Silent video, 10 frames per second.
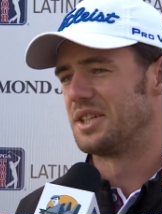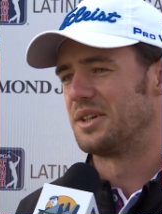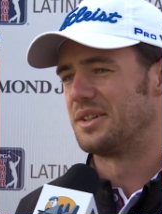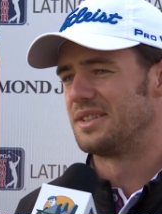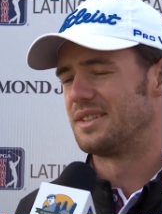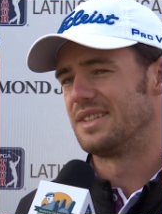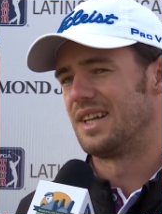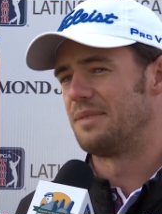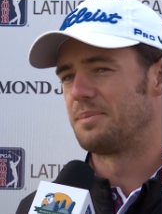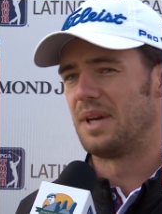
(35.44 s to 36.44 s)
So
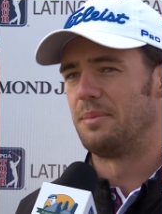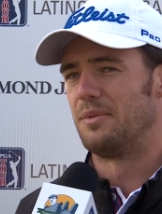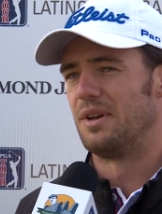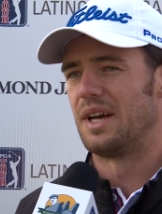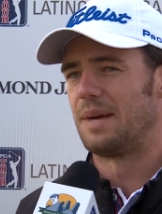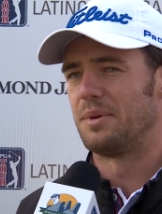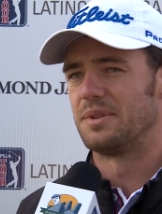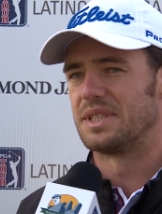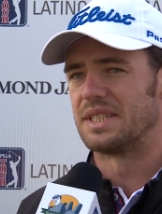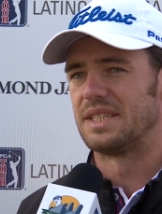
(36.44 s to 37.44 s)
I'm really happy
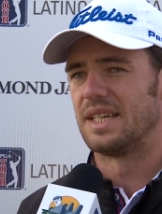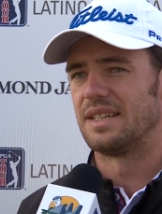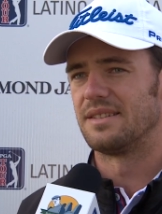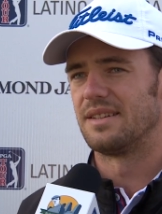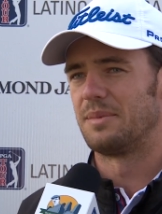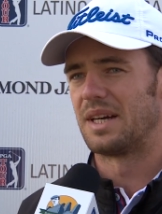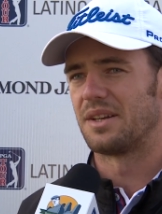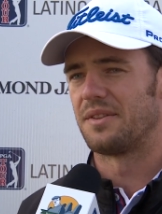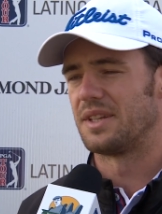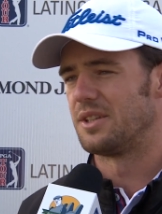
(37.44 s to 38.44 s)
with 68. I'm not
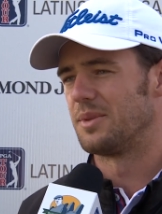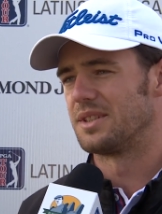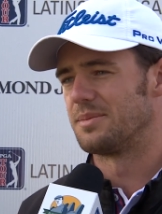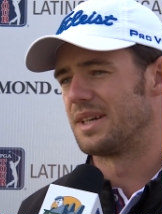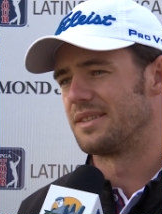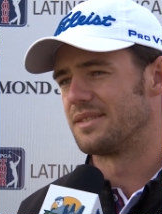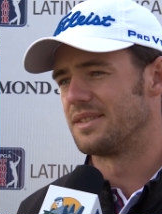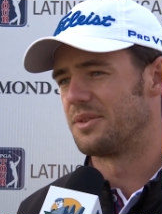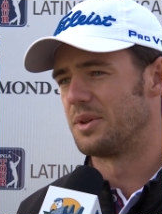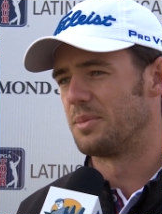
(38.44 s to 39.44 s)
going to think too much about
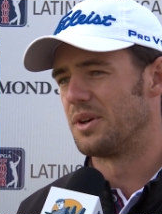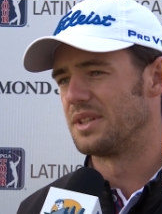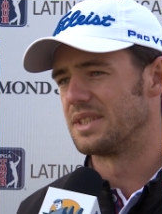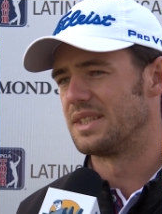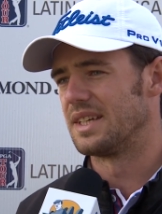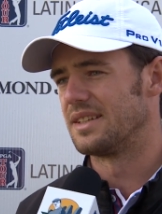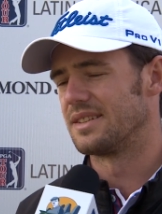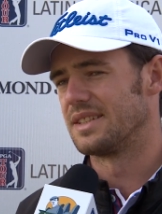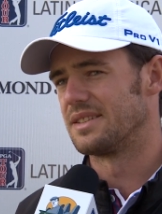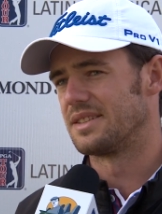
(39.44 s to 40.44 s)
the three bogeys at the end
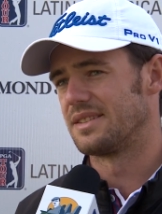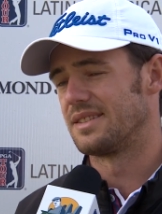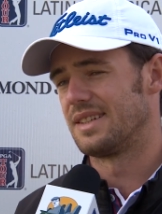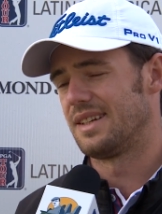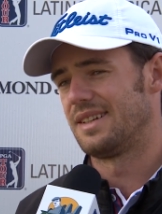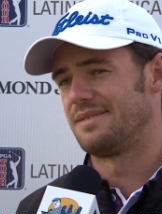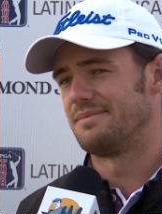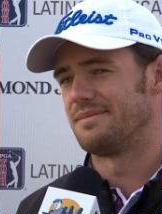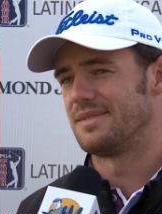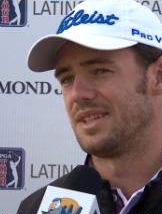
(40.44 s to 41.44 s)
because I
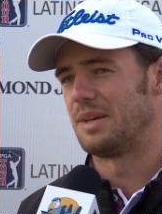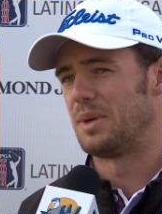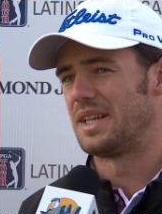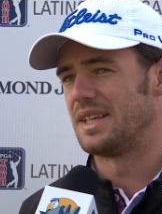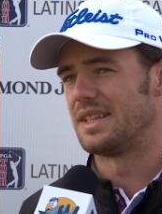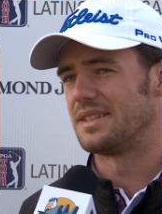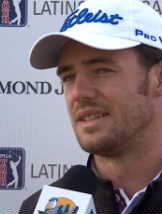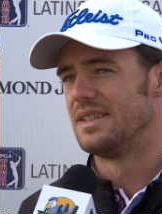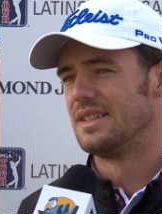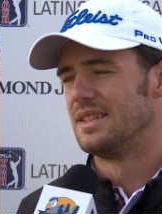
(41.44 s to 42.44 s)
might have hit
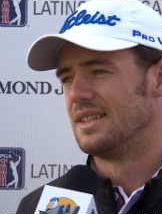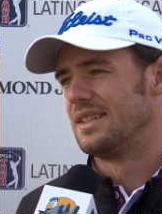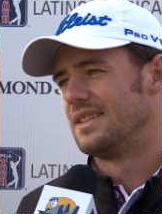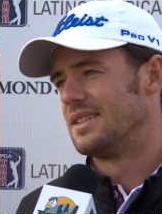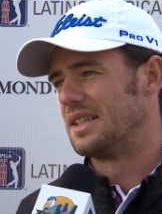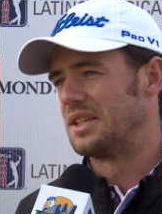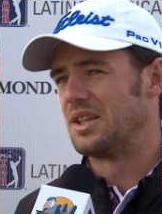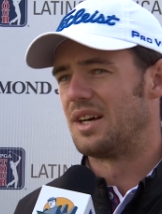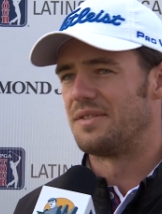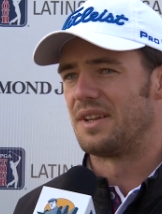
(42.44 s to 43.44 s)
a little
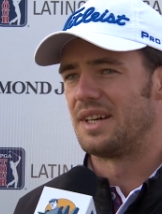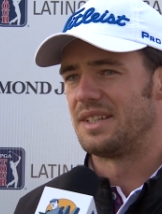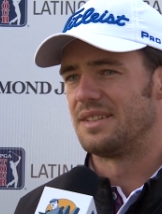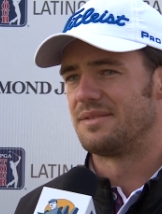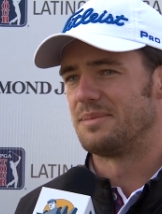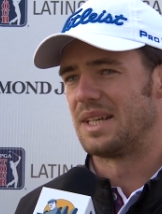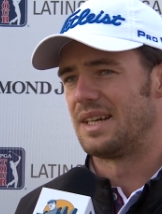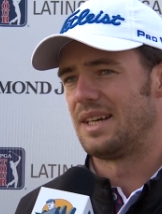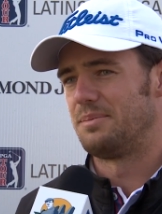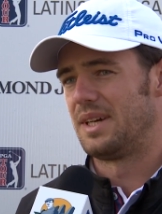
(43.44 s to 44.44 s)
offline, but
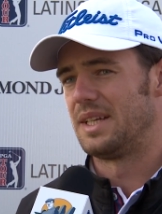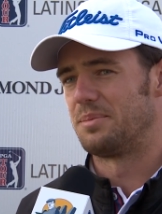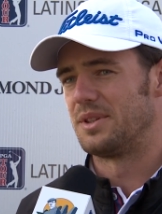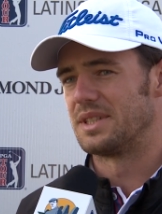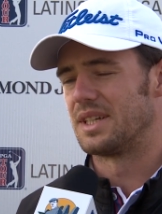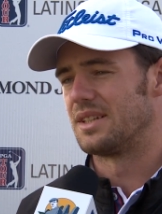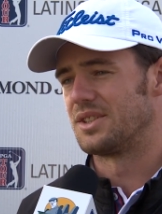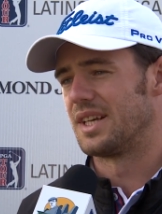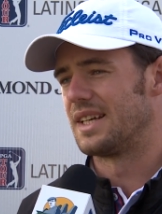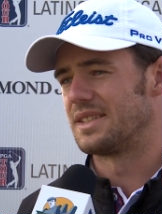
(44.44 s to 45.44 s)
I hit pretty solid
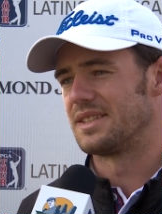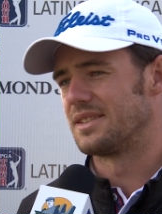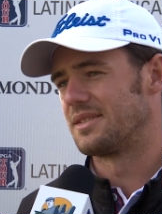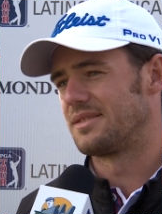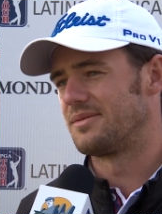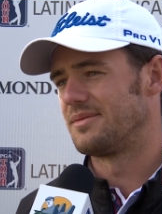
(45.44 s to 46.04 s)
shots. I just